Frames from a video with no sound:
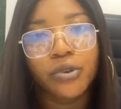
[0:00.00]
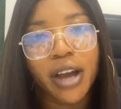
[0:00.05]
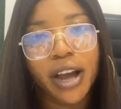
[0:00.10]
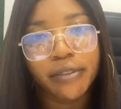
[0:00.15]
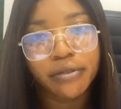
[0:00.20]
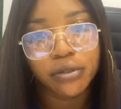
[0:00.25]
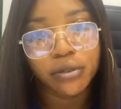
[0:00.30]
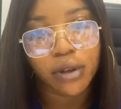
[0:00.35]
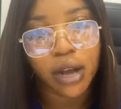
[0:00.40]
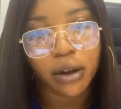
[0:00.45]
You
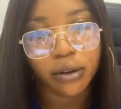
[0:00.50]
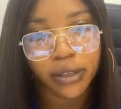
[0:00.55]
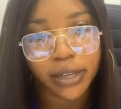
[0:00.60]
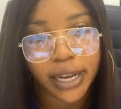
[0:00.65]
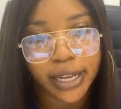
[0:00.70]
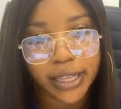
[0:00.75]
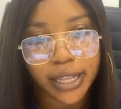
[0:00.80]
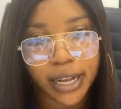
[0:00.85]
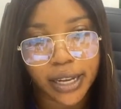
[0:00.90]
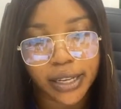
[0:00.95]
have to
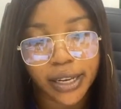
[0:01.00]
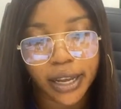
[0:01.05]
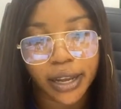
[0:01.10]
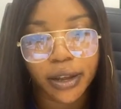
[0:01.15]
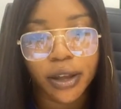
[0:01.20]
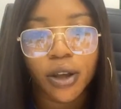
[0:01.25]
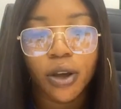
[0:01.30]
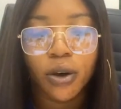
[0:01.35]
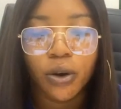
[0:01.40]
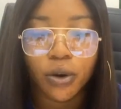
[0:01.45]
outline that
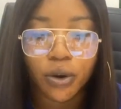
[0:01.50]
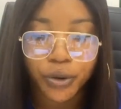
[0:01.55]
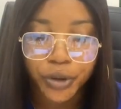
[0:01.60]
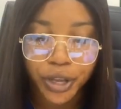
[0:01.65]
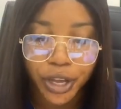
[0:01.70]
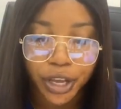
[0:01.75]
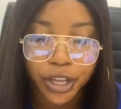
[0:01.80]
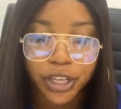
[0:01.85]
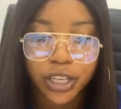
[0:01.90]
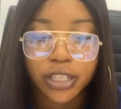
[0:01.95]
there.
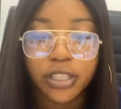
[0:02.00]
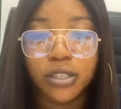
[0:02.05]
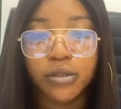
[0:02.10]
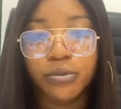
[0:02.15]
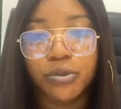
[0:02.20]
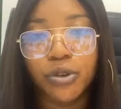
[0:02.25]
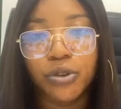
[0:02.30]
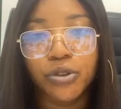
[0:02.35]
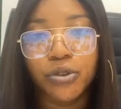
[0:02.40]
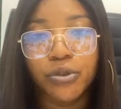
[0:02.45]
Okay, this
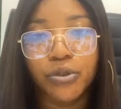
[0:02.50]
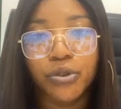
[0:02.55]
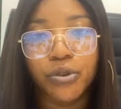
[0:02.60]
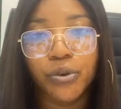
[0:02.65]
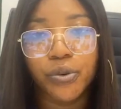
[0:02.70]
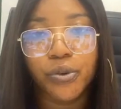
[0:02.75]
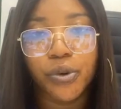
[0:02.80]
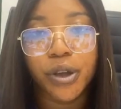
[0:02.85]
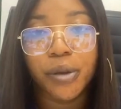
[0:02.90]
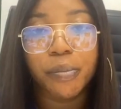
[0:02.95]
is
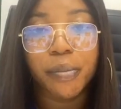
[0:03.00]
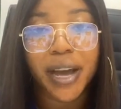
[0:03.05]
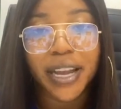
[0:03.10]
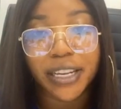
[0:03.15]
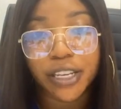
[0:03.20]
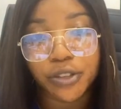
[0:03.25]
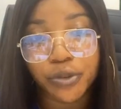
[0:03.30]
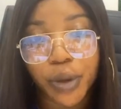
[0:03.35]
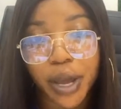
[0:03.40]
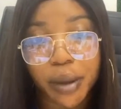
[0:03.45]
you're a
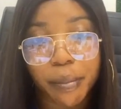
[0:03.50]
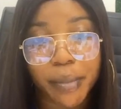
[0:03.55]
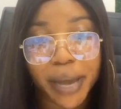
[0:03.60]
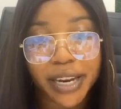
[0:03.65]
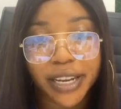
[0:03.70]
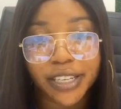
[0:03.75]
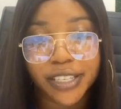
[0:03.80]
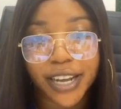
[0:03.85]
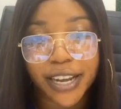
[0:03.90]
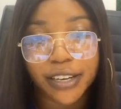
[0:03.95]

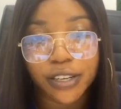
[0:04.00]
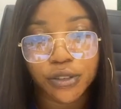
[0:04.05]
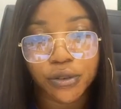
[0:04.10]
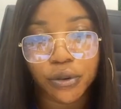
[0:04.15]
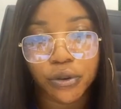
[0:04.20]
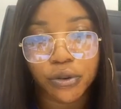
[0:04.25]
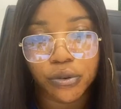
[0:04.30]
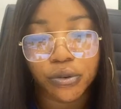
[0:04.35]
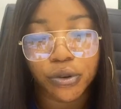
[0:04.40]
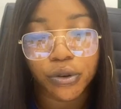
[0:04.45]
manager in
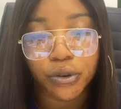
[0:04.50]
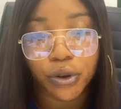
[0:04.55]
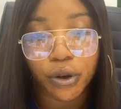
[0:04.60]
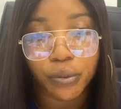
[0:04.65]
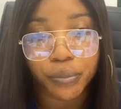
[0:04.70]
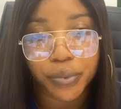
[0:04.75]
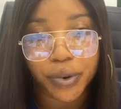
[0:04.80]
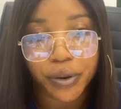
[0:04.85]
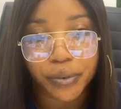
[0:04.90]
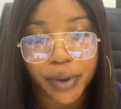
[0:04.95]
this
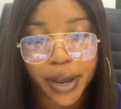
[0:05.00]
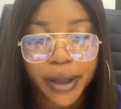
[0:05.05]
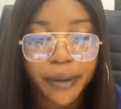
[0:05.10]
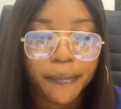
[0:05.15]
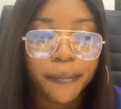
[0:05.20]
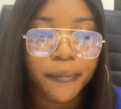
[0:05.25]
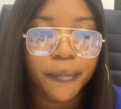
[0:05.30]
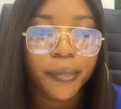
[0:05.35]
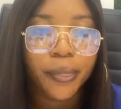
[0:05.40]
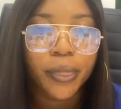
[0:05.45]
company,
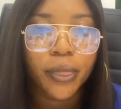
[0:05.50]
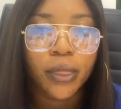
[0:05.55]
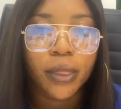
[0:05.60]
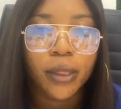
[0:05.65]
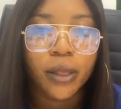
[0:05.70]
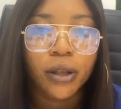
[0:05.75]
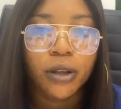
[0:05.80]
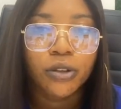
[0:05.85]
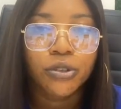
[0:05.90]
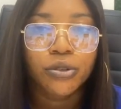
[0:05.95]
right?
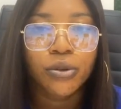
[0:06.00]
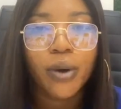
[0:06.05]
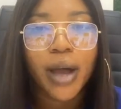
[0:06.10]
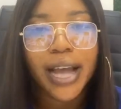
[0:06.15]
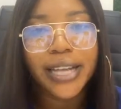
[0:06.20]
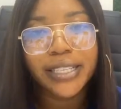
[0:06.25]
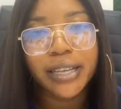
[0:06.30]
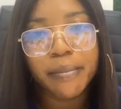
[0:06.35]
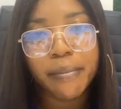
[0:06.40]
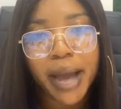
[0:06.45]
So
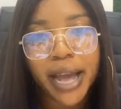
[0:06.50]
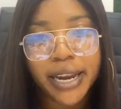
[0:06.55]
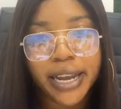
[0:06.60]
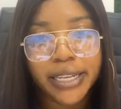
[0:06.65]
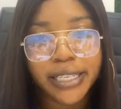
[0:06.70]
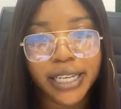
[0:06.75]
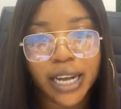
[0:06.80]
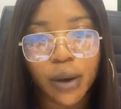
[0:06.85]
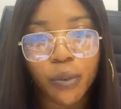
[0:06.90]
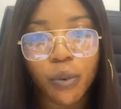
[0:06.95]
as a
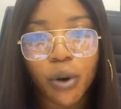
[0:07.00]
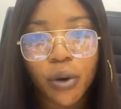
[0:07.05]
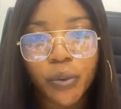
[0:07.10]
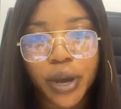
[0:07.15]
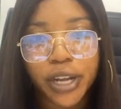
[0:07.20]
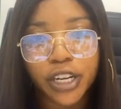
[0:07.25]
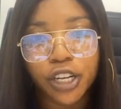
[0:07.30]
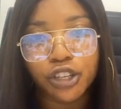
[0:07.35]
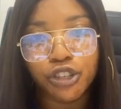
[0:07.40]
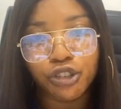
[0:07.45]
manager,
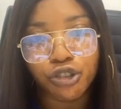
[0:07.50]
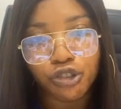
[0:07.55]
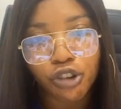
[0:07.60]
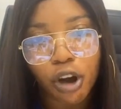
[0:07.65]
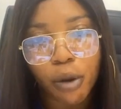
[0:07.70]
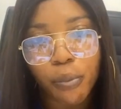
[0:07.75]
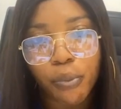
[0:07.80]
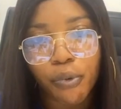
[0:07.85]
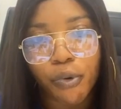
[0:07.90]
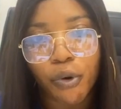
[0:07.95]
what were the
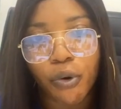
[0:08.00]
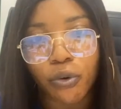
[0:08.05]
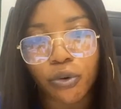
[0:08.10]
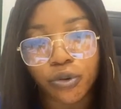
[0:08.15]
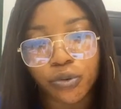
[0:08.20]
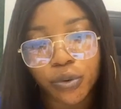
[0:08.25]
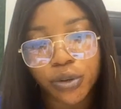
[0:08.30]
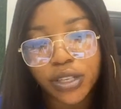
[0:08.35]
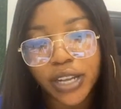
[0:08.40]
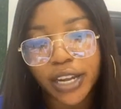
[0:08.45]
job
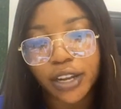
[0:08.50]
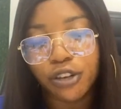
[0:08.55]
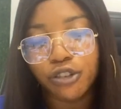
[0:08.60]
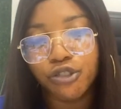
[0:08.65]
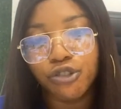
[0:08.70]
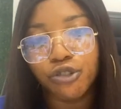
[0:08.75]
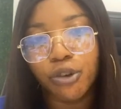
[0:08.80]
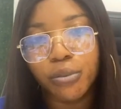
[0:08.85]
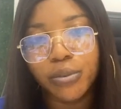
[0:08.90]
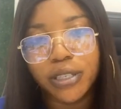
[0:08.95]
roles? What are
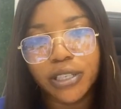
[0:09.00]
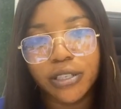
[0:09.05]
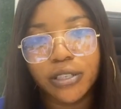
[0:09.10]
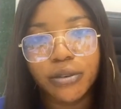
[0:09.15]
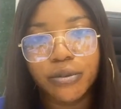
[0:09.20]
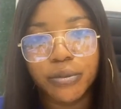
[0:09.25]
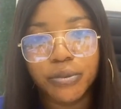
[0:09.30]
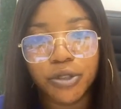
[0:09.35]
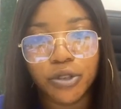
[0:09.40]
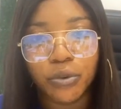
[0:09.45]
your job
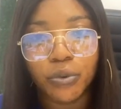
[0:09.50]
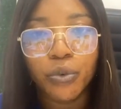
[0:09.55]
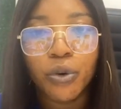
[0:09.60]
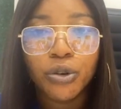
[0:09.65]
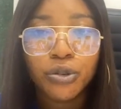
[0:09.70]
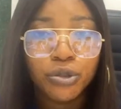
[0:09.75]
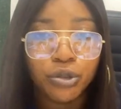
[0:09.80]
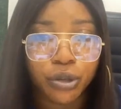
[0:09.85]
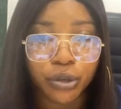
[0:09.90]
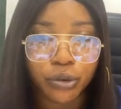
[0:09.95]
description?
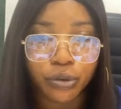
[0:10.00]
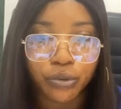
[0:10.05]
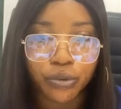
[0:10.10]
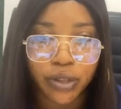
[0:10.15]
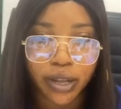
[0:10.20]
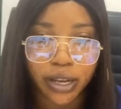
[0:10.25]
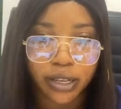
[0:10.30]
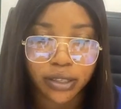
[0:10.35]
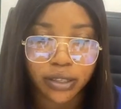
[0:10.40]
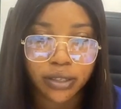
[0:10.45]
Want to know
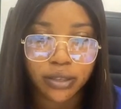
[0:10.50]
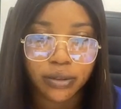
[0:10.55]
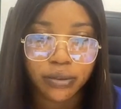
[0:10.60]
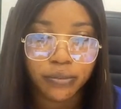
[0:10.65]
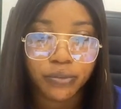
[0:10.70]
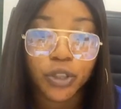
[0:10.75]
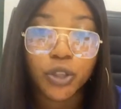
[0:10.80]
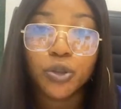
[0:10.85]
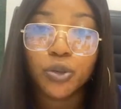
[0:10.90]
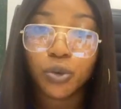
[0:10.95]
that.
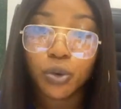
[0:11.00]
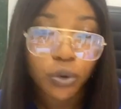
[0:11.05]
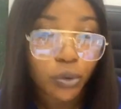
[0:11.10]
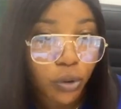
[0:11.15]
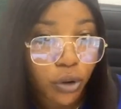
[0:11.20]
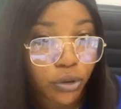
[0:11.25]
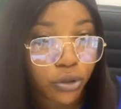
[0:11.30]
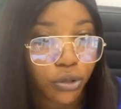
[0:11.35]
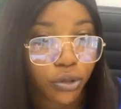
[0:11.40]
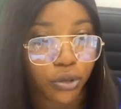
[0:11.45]
The
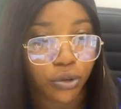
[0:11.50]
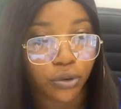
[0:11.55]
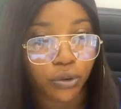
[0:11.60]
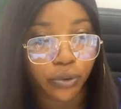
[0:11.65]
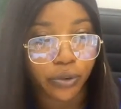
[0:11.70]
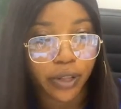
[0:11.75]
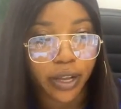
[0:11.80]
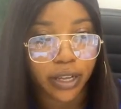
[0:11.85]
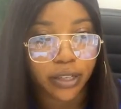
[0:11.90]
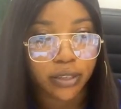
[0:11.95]
school wants to
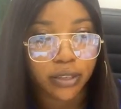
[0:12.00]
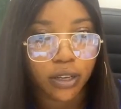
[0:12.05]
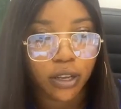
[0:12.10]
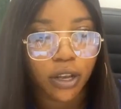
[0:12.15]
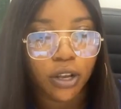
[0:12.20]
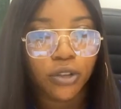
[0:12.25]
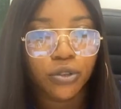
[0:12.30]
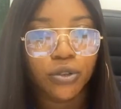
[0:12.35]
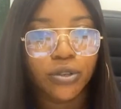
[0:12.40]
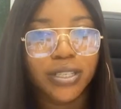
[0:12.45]
know that.
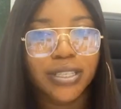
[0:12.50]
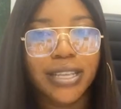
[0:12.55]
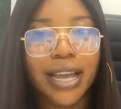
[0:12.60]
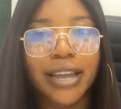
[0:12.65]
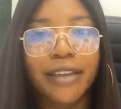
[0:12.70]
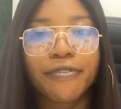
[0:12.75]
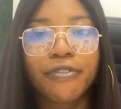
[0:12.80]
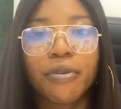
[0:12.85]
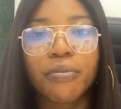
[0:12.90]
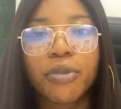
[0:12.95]
So these
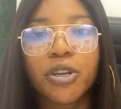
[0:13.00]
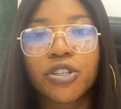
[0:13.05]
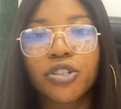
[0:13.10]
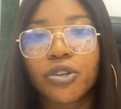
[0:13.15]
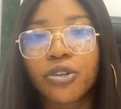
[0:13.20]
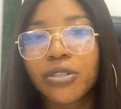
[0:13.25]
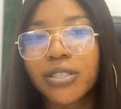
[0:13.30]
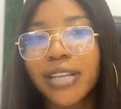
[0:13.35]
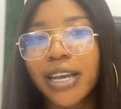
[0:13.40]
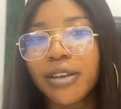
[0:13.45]
are
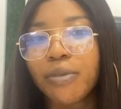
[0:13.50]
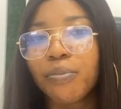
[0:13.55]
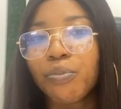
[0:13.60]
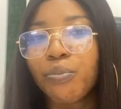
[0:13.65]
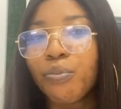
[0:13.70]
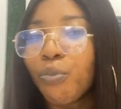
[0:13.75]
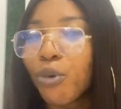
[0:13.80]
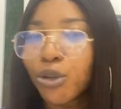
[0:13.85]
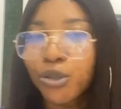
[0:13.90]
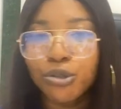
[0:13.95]
information that you
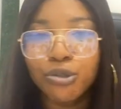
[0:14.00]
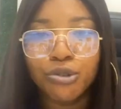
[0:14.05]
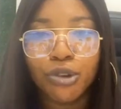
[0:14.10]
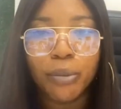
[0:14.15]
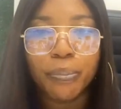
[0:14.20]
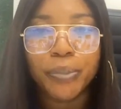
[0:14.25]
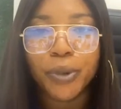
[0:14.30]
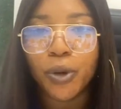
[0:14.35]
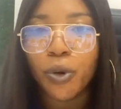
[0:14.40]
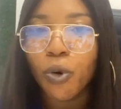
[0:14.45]
must
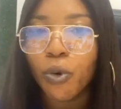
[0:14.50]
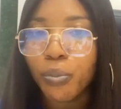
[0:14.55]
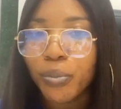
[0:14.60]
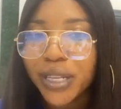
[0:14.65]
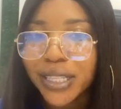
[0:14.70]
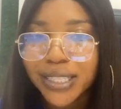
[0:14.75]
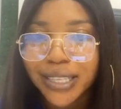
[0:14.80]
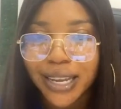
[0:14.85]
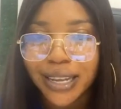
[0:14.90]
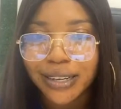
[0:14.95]
not be
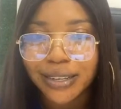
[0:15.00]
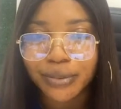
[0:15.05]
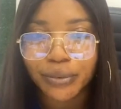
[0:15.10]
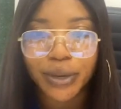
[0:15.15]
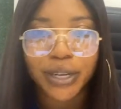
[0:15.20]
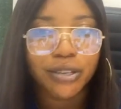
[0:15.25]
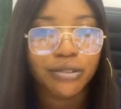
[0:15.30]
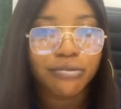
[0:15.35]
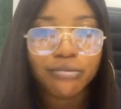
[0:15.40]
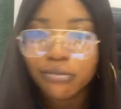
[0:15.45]
omitted
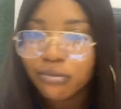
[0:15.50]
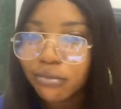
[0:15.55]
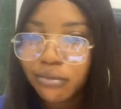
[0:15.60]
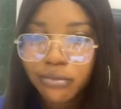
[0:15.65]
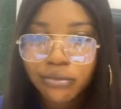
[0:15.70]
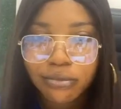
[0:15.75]
when